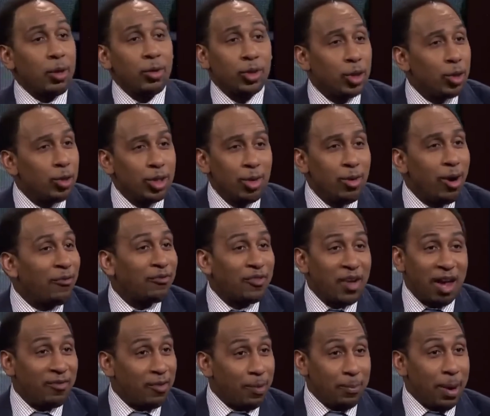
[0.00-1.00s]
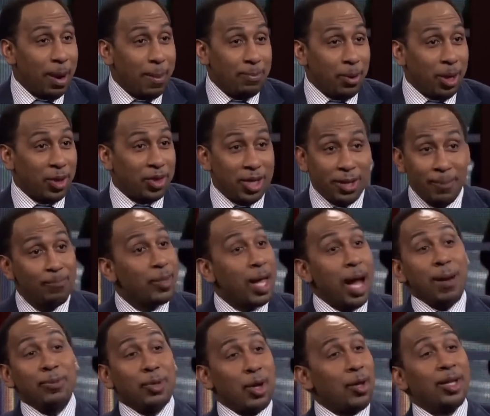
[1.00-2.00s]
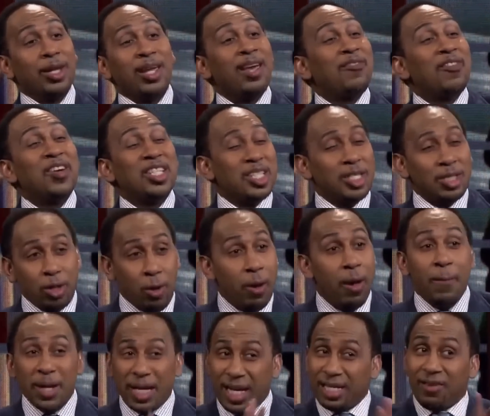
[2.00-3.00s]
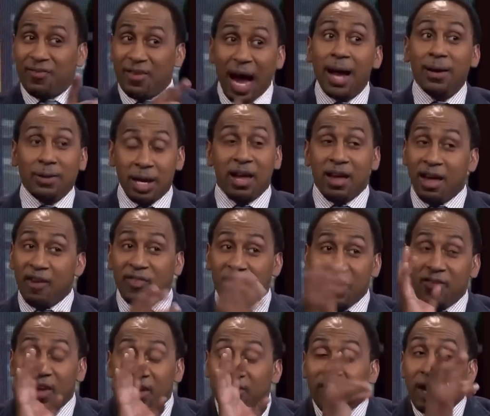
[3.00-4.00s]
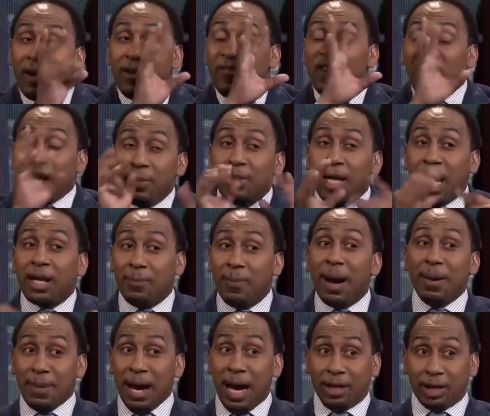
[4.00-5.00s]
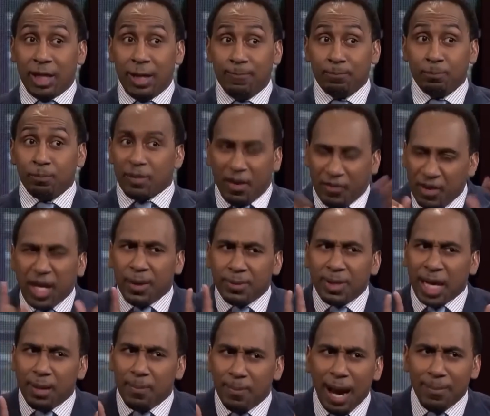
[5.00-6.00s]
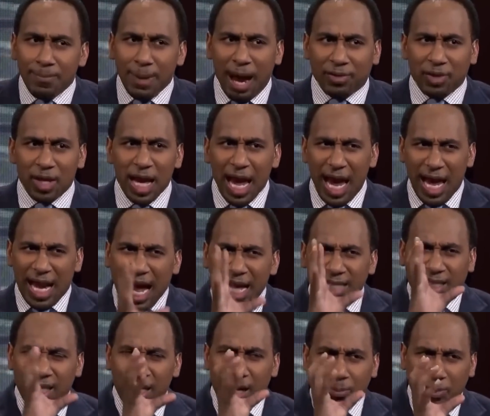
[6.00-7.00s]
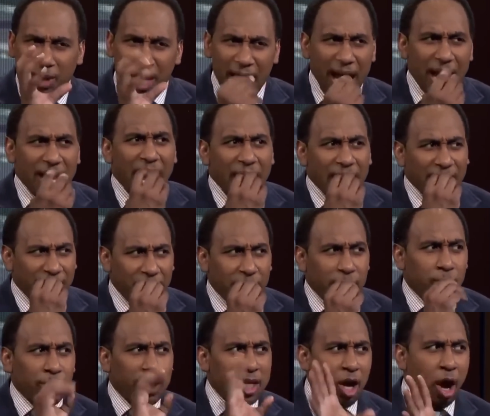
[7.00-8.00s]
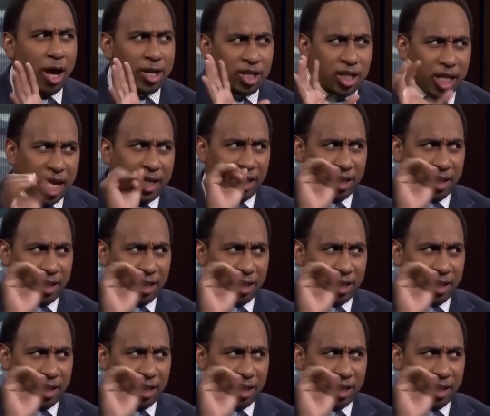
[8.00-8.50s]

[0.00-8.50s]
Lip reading: But not just with the criticism. He's taking aim at how Sue Bird and others have handled the explosive impact of Caitlin Clark on the WNBA.